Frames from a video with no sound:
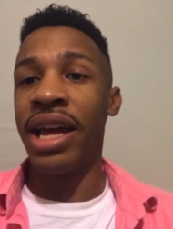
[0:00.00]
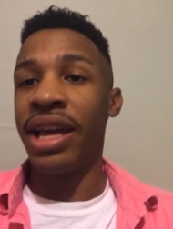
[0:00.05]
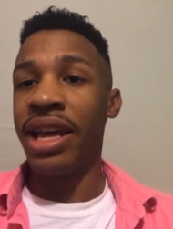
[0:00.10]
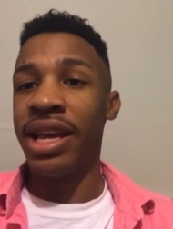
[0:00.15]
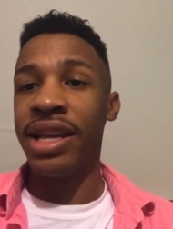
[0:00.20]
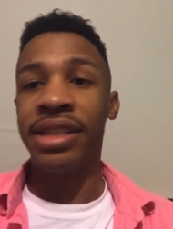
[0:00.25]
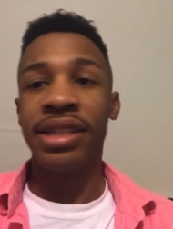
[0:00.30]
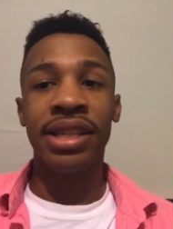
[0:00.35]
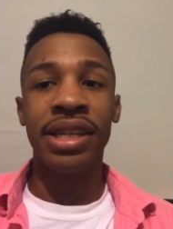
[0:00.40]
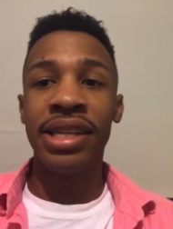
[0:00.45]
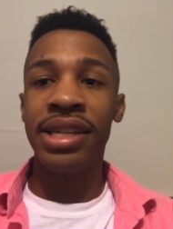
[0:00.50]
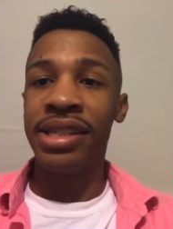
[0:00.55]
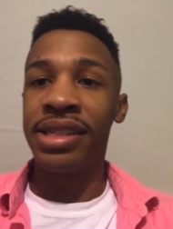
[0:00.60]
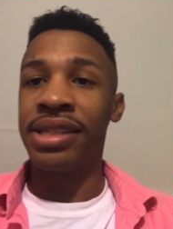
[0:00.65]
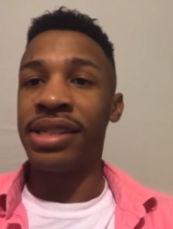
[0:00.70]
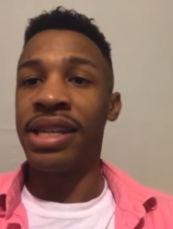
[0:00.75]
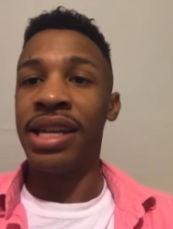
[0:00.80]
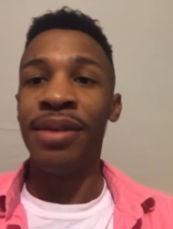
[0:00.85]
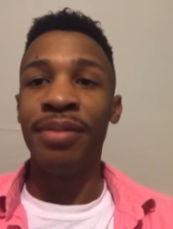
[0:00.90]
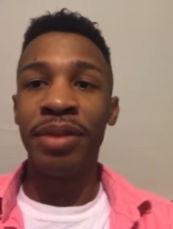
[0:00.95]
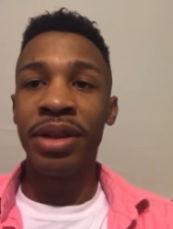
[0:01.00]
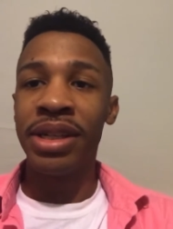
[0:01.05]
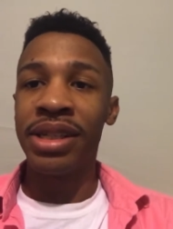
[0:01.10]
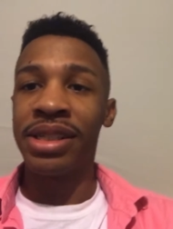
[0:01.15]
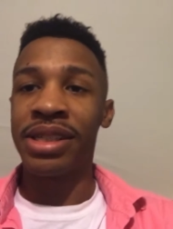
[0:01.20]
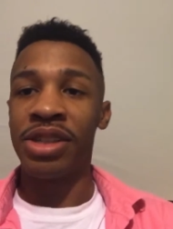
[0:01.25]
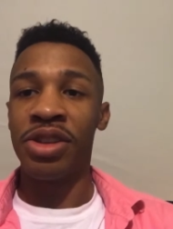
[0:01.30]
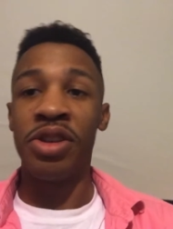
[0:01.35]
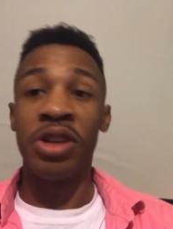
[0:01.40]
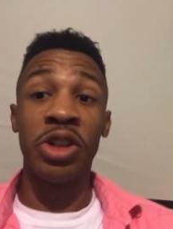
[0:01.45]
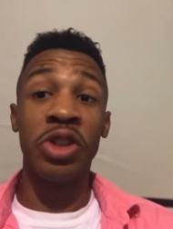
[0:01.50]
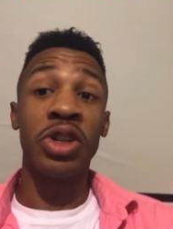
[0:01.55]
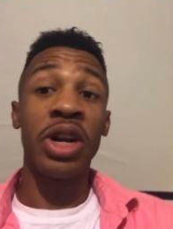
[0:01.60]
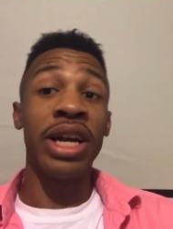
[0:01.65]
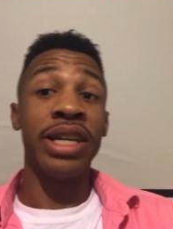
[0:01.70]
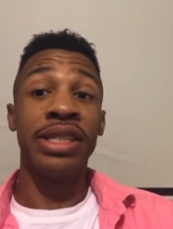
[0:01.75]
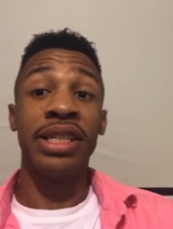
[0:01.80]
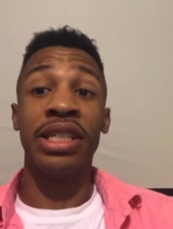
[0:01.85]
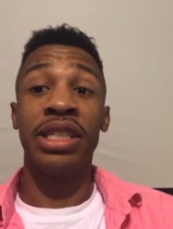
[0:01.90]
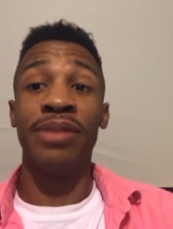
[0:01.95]
easily seamless. You can
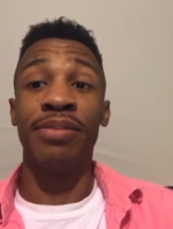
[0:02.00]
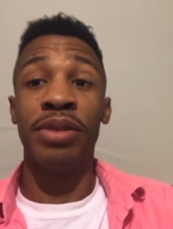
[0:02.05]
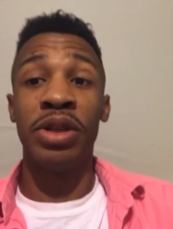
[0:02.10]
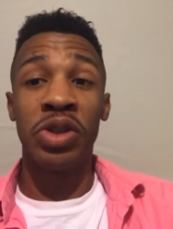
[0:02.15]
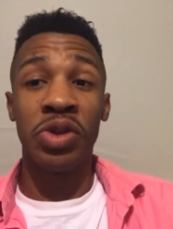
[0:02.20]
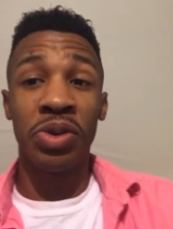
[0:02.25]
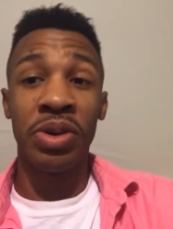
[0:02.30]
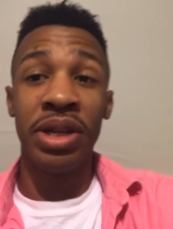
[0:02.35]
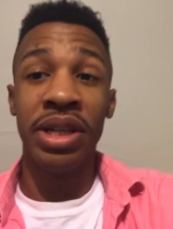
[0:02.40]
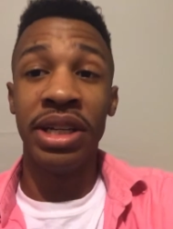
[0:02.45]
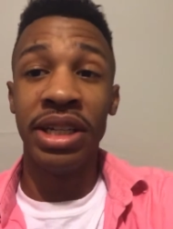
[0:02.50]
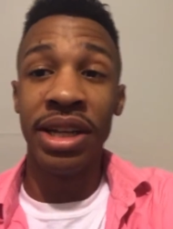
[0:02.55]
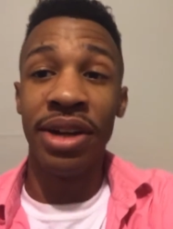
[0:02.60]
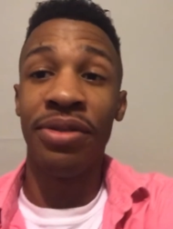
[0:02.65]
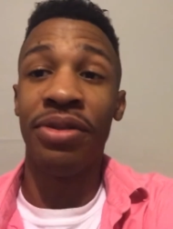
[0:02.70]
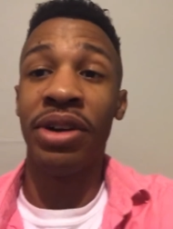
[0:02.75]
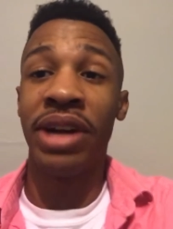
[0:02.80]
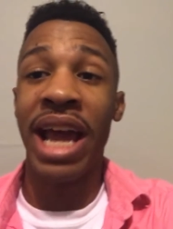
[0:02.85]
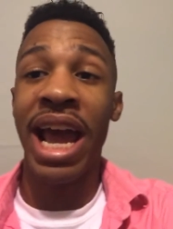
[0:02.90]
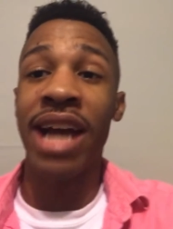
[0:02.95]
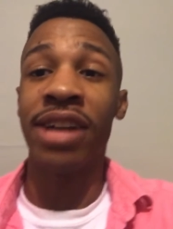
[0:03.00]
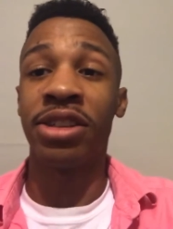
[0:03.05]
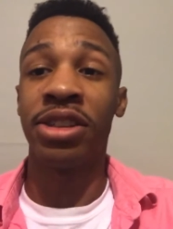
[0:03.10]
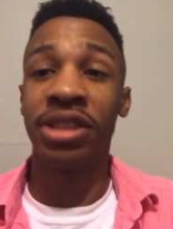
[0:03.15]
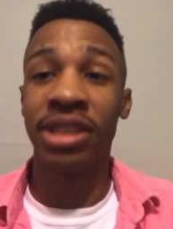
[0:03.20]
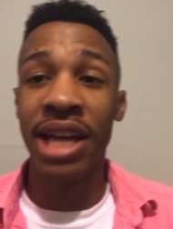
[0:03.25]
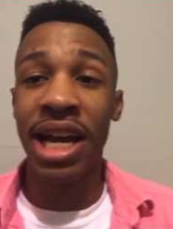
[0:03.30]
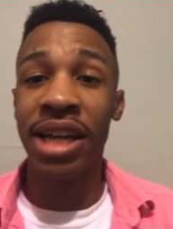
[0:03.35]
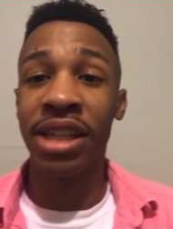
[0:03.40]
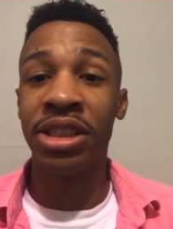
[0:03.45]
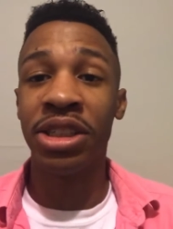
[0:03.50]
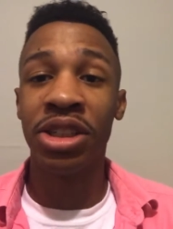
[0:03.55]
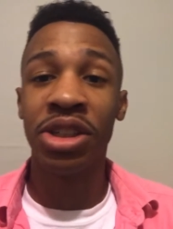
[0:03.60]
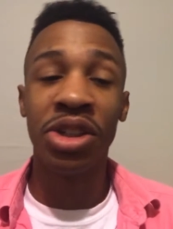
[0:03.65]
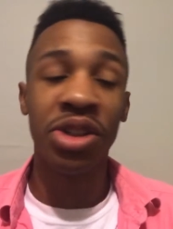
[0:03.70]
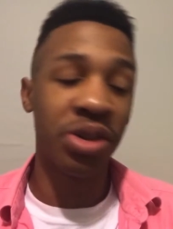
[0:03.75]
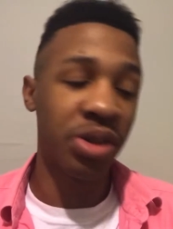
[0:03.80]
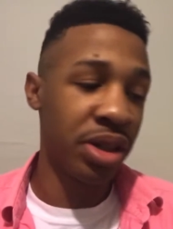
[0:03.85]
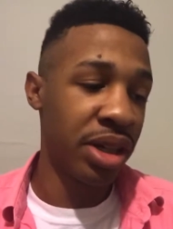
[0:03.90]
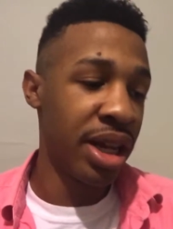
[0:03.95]
transition between different exercises you're
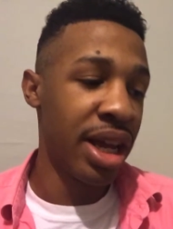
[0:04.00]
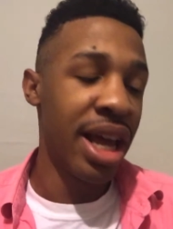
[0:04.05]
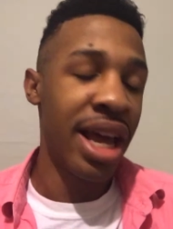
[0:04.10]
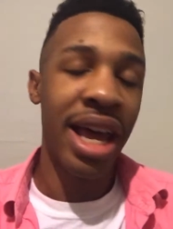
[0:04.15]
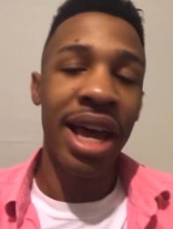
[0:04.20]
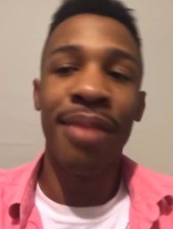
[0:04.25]
doing.